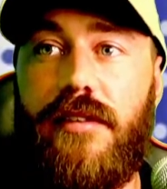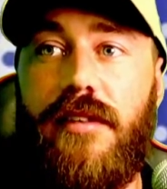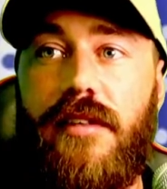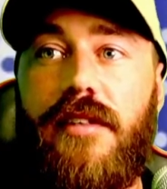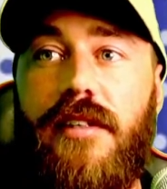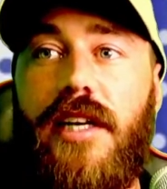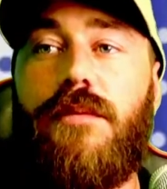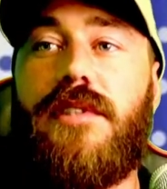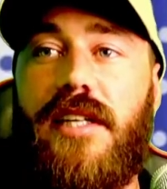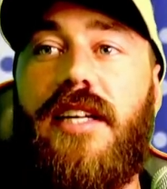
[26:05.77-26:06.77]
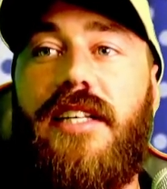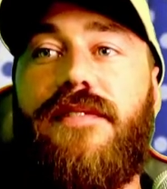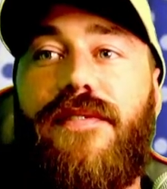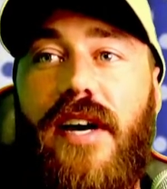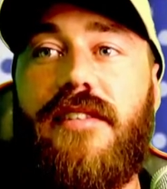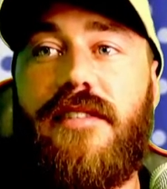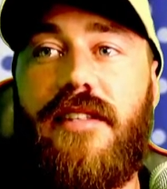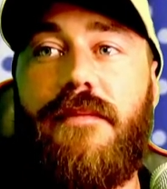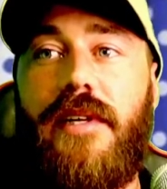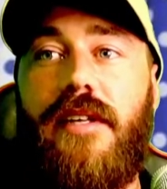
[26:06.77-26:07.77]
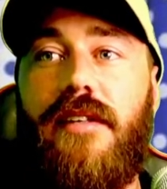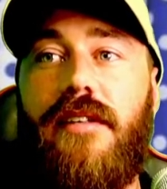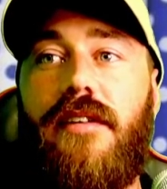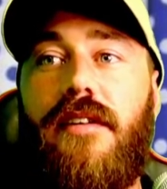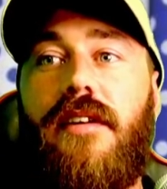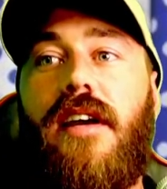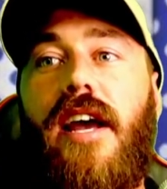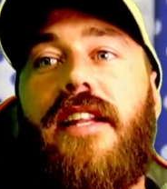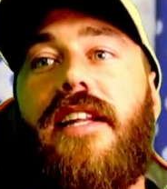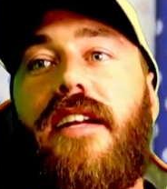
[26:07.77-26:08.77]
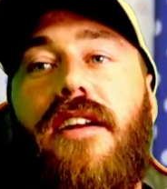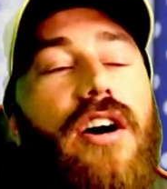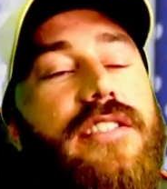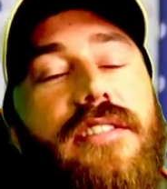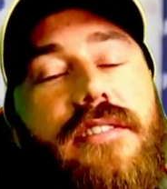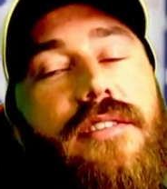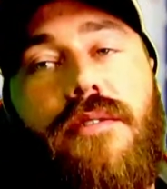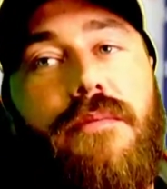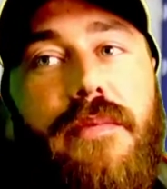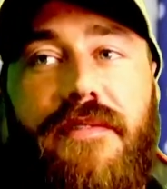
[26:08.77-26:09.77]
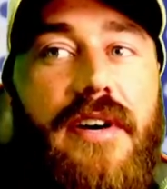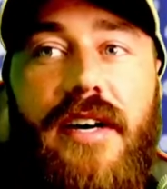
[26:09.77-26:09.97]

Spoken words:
It was that he's faster than me. And then I just couldn't be fucked.